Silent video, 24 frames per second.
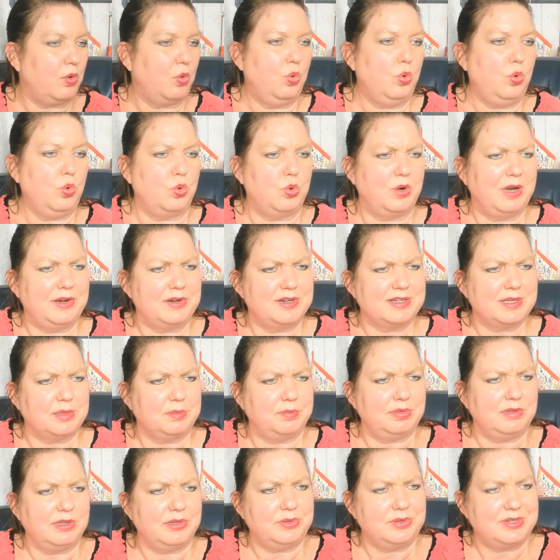Ooh, here's a
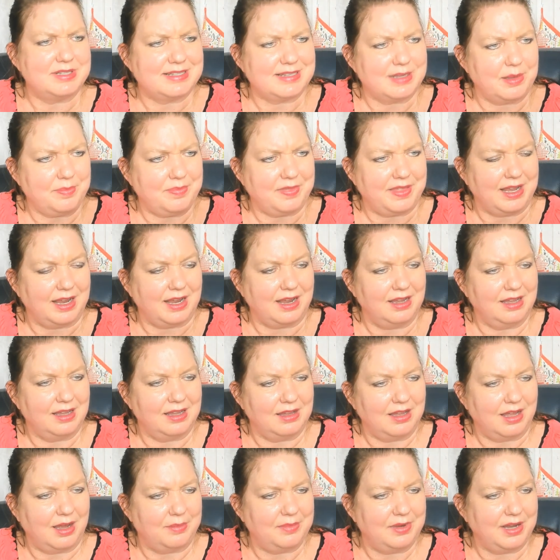blue something.
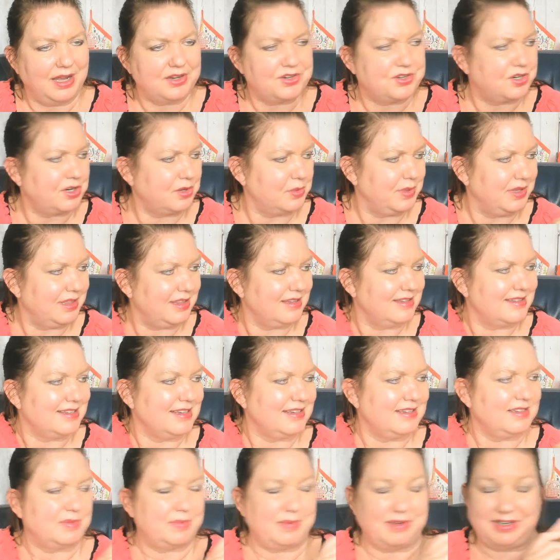I'm not sure what this
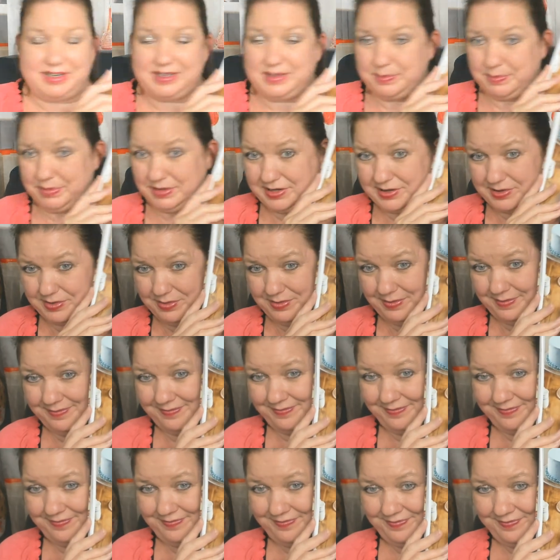is, but it's blue.
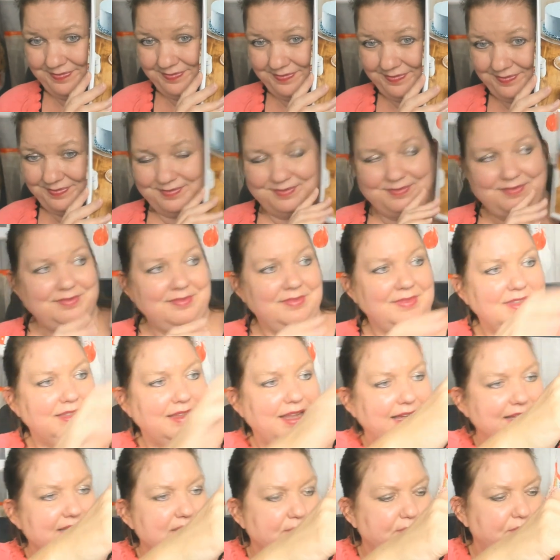
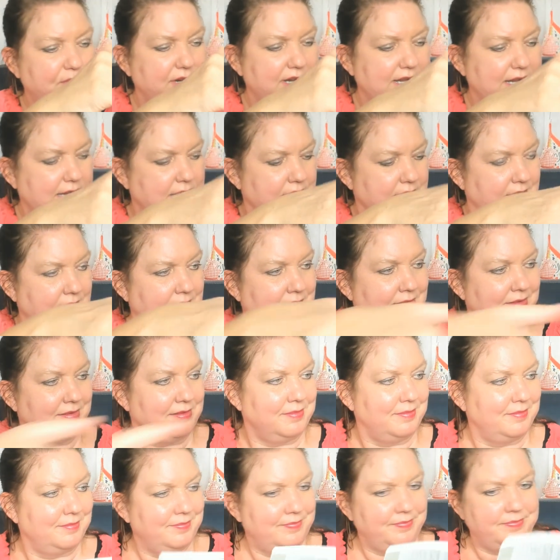That's pretty.
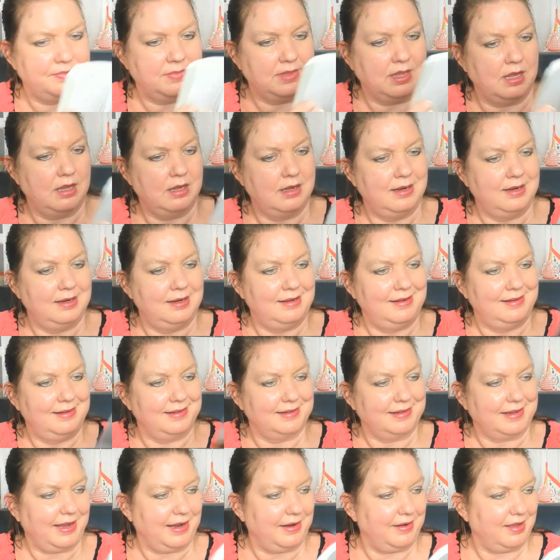
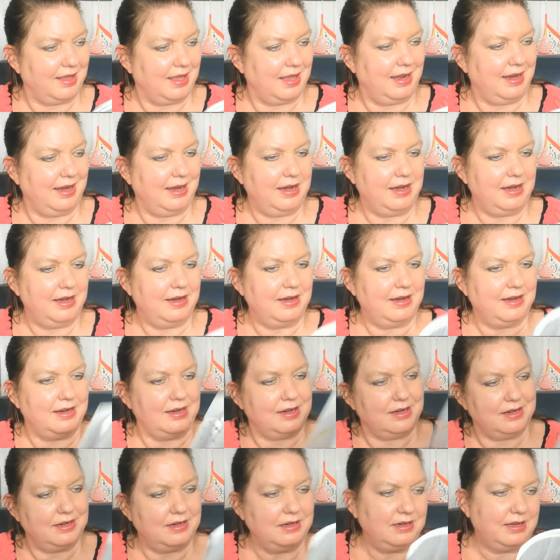Okay,
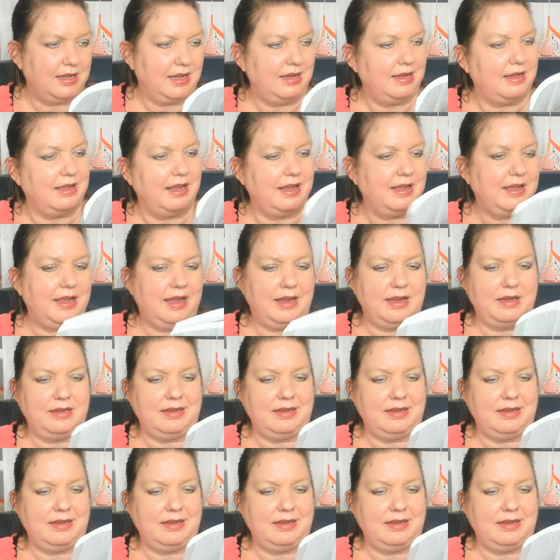and cake.